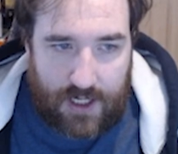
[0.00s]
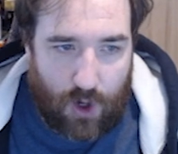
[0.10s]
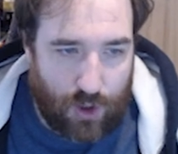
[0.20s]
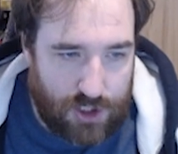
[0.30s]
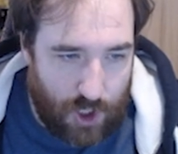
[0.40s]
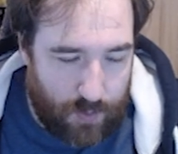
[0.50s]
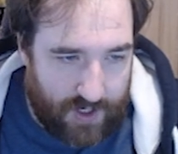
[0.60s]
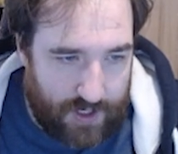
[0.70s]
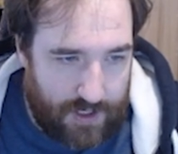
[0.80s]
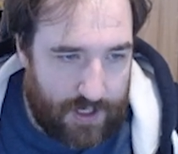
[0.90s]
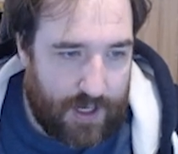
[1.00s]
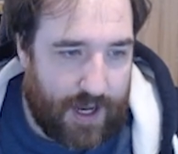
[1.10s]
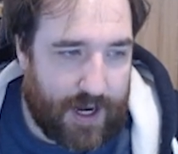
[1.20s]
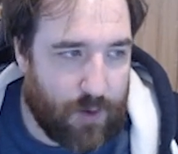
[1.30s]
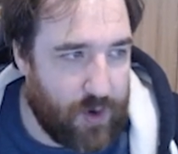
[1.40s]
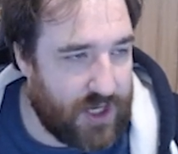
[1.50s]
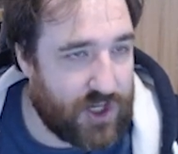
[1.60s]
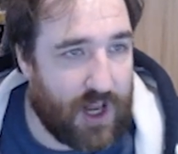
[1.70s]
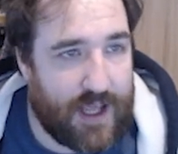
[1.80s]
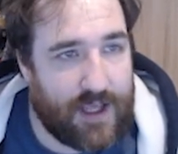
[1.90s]
October, and I really
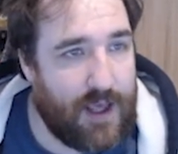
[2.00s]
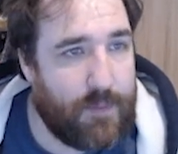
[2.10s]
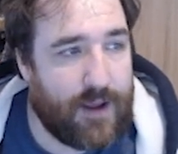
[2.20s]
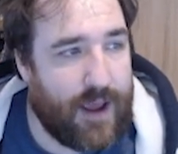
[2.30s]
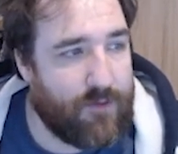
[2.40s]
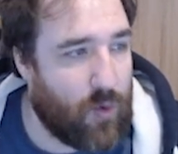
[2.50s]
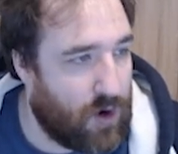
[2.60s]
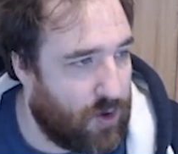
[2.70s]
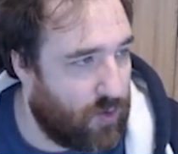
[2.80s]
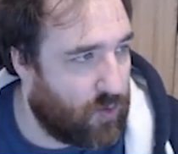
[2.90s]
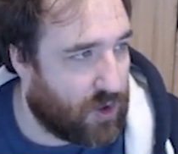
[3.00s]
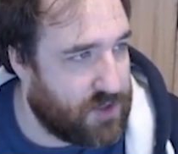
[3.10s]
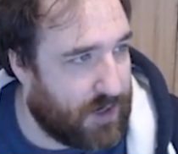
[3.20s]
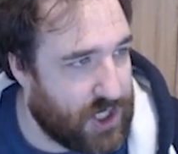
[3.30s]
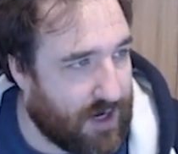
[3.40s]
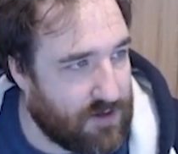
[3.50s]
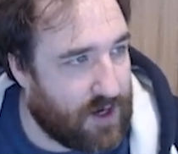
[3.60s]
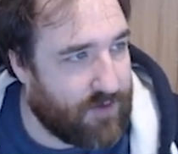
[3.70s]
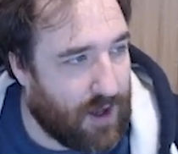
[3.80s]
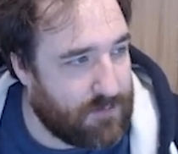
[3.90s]
just like keeping everyone who's watching my channel
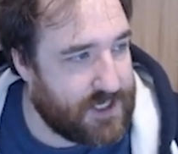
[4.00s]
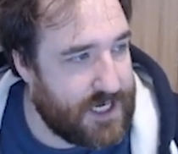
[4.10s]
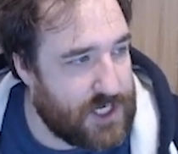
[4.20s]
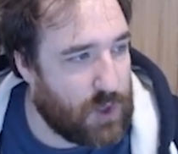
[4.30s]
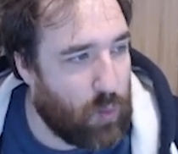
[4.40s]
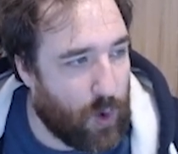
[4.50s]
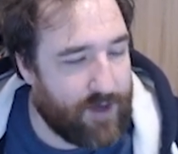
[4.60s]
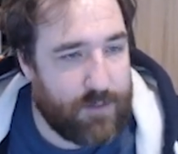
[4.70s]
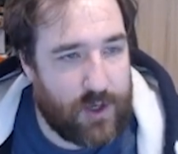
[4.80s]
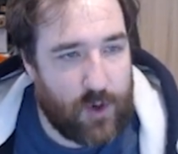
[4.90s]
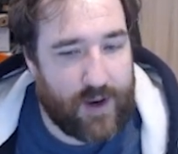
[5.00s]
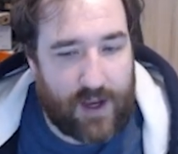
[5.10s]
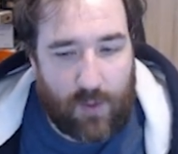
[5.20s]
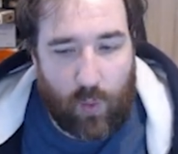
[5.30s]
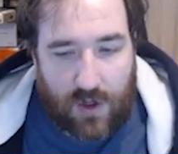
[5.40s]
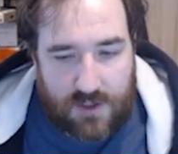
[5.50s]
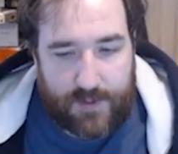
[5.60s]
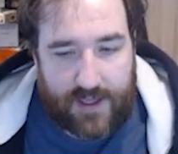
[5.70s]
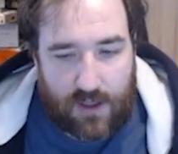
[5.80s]
kind of updated on what I've been doing and what's been